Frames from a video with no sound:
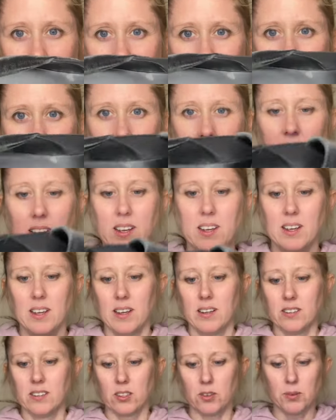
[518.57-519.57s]
off,
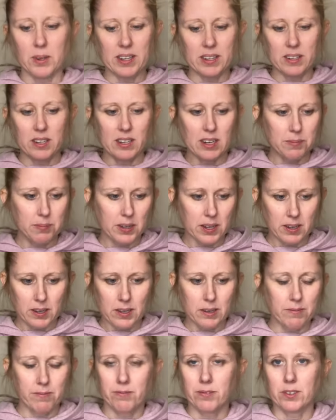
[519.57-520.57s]
so I ended up getting
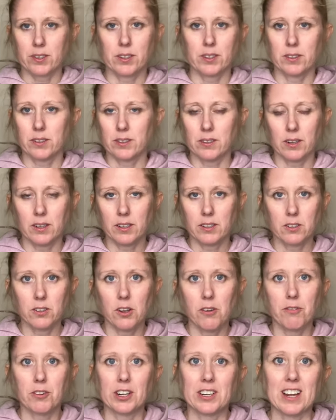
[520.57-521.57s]
them for a little
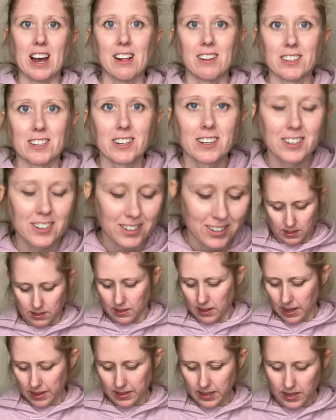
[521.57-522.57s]
over a dollar.
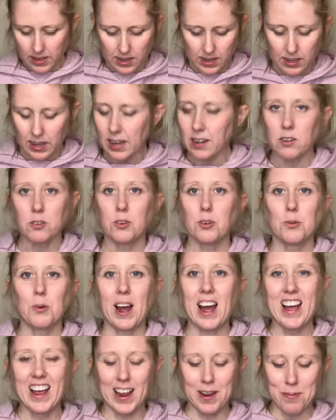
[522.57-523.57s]
And then I don't know
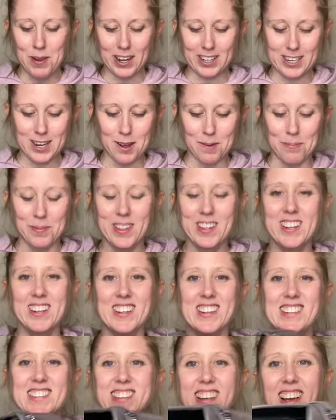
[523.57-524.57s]
why I picked up
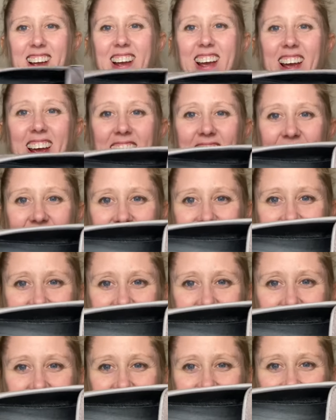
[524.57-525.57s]
these
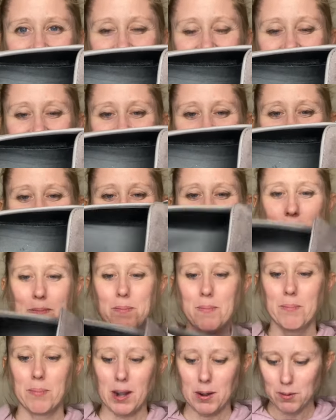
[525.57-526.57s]
ASOS,
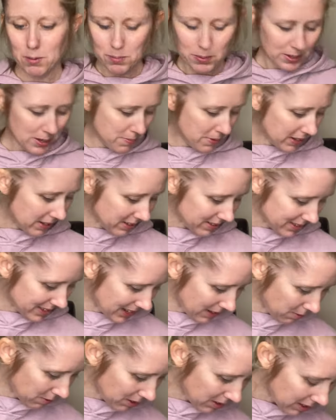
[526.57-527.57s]
probably because
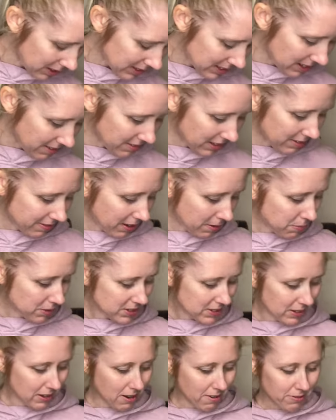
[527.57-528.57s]
they were
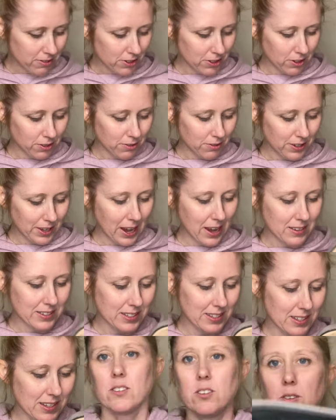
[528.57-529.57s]
75% off too. Yes,
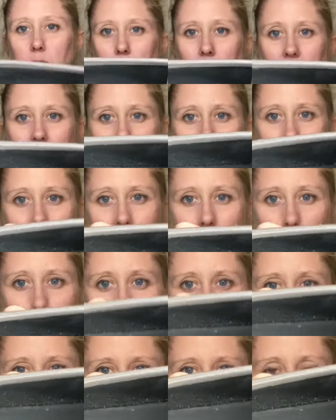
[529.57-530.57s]
so these
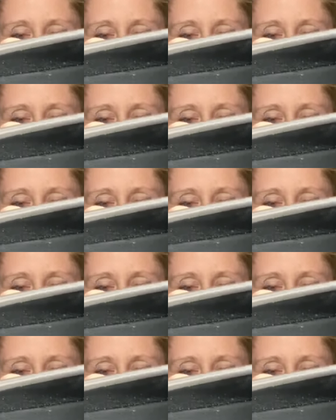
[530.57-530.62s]
were